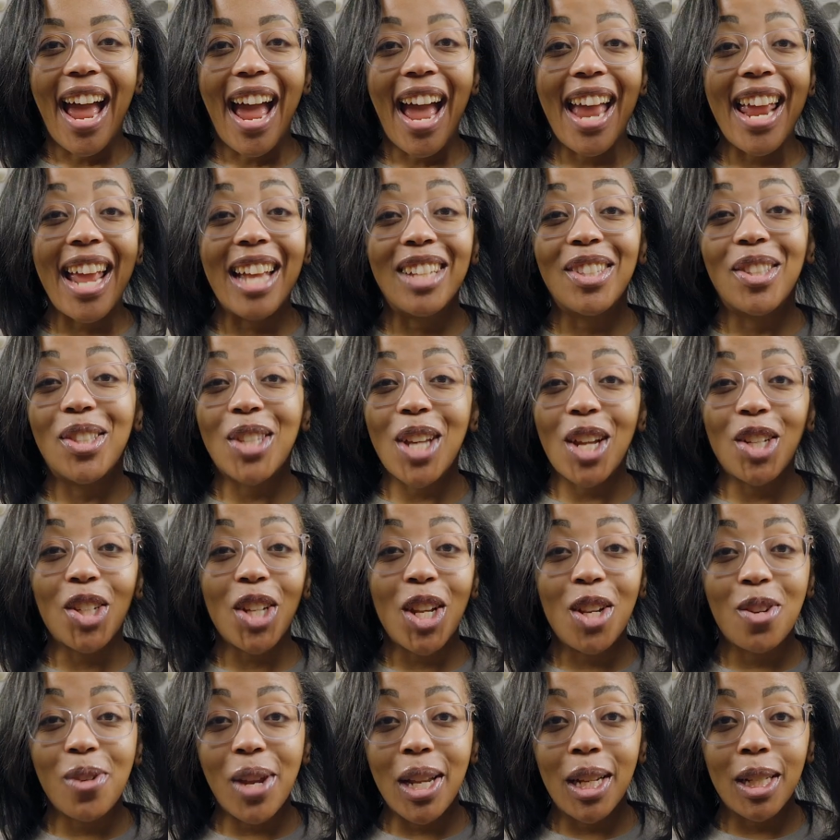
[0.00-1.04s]
I had such
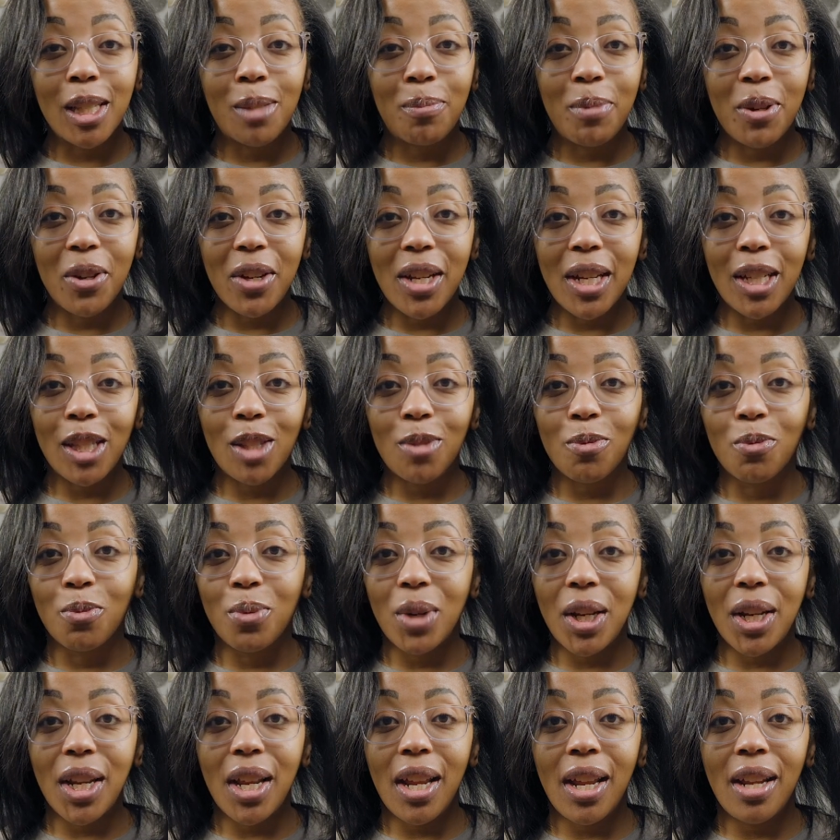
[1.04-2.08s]
a great experience
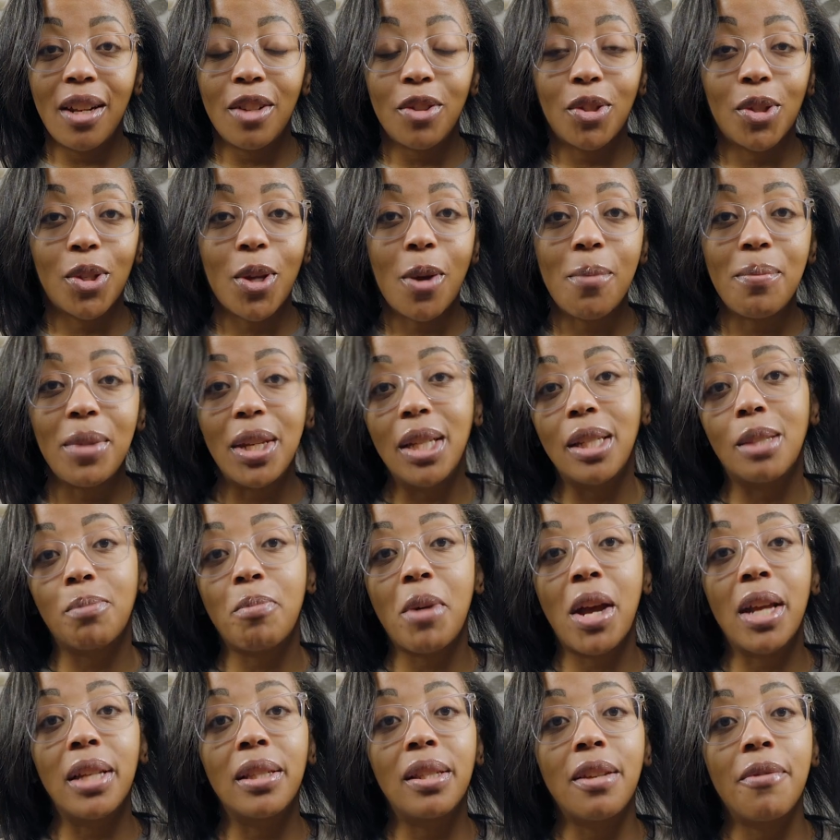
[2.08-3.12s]
reading so many
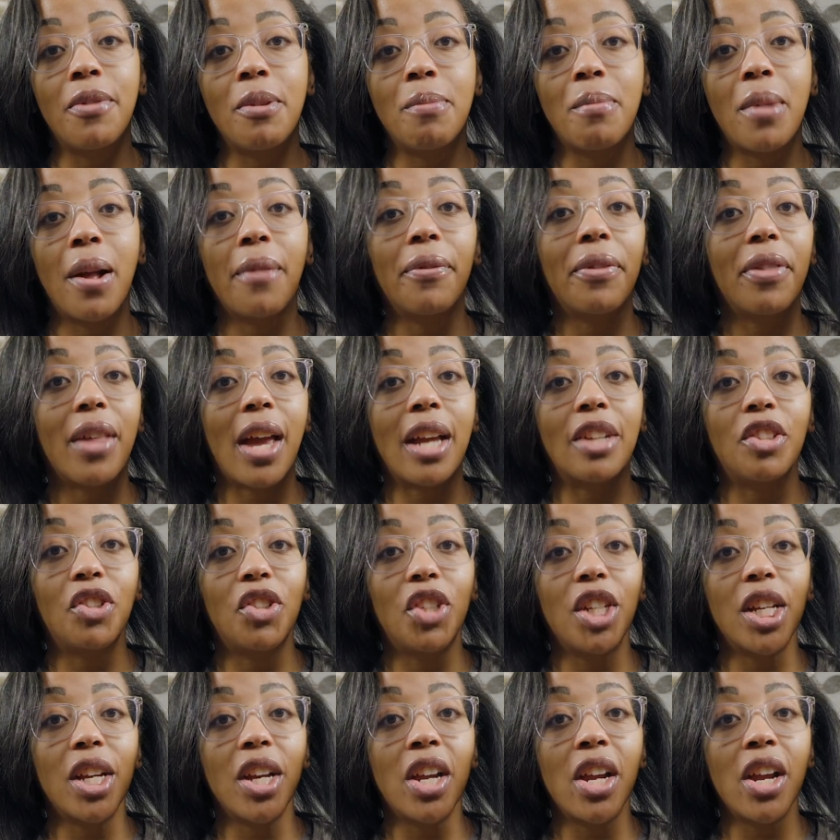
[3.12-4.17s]
Spines of the Month
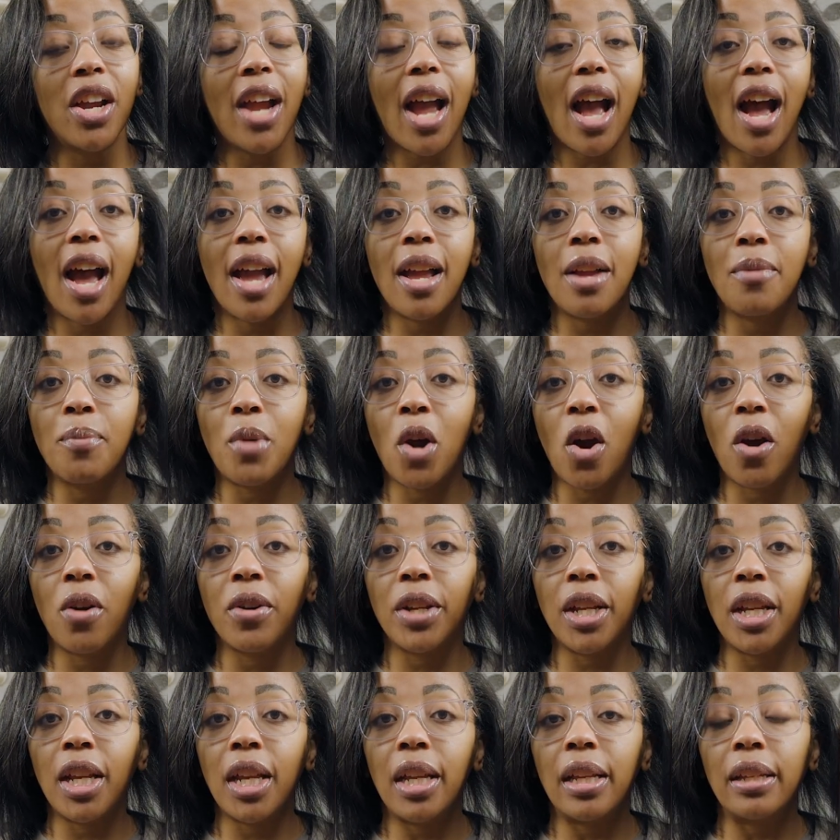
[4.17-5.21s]
last year. I am
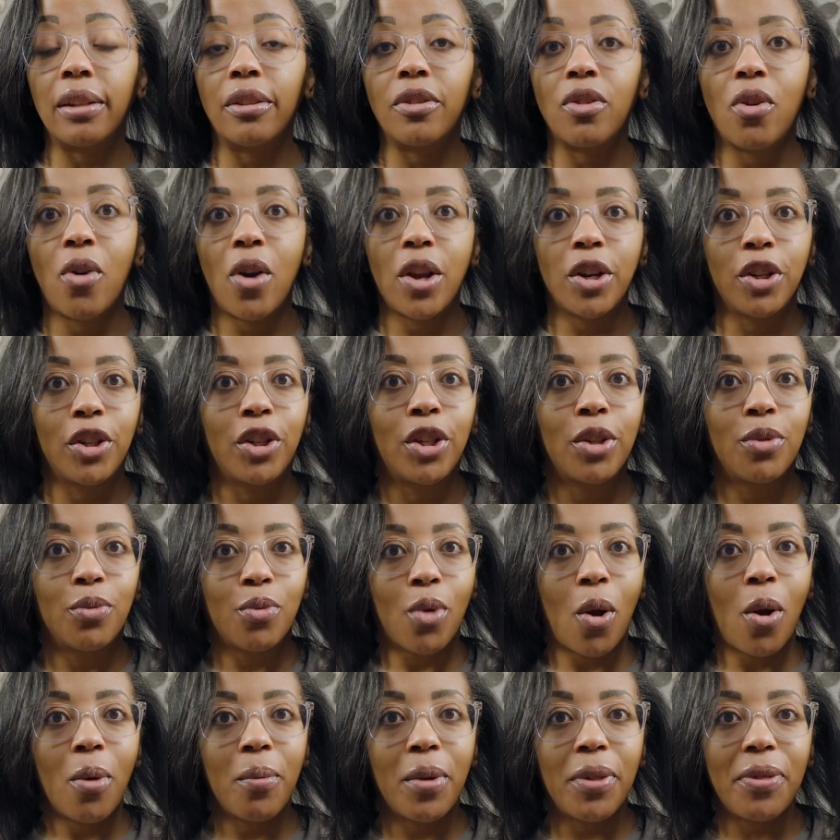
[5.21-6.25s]
already on a good
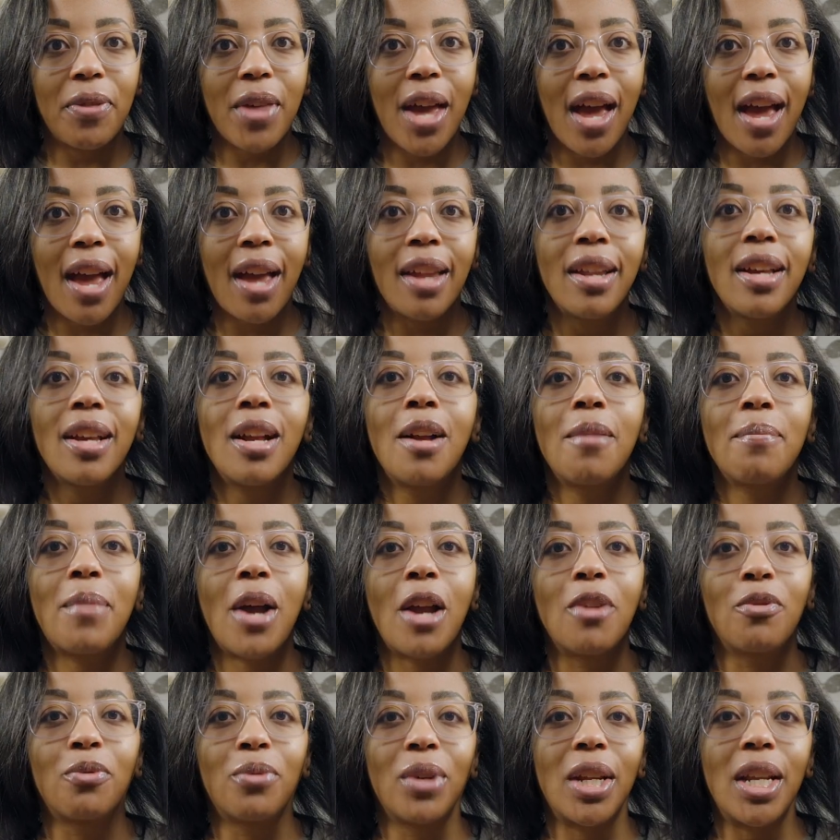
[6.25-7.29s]
roll with that
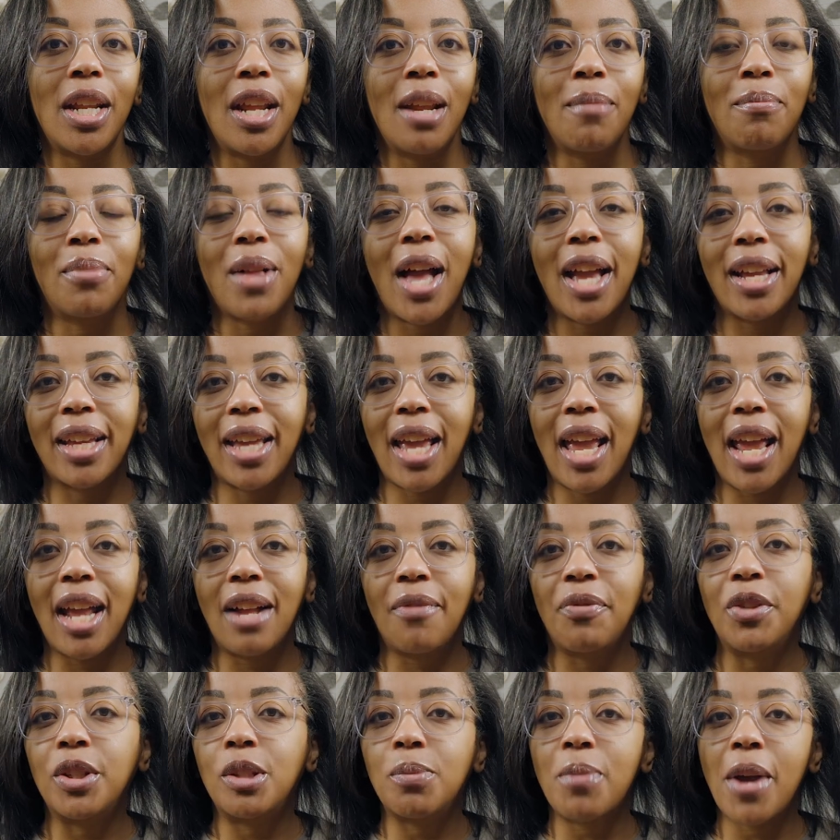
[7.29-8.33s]
by reading Black
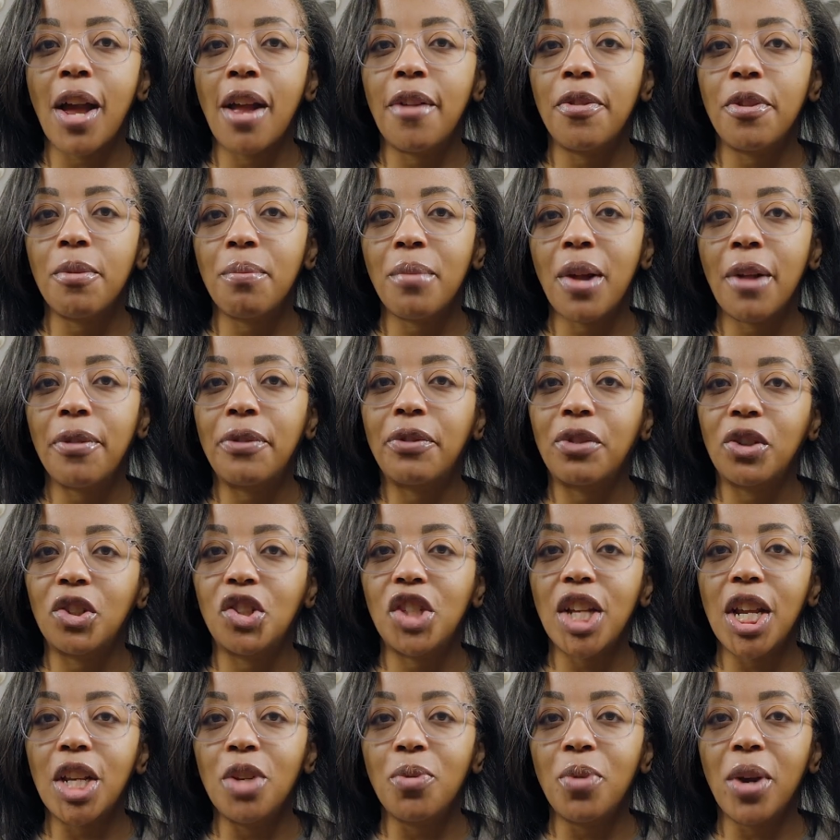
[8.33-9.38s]
Cake, the Spine of the Month for
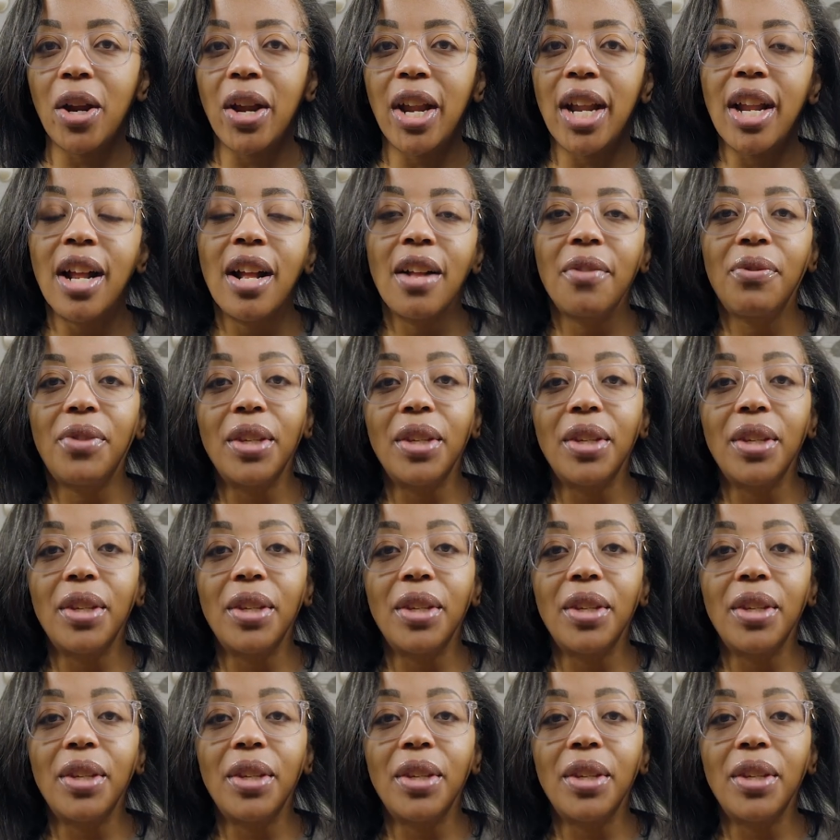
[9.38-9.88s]
January.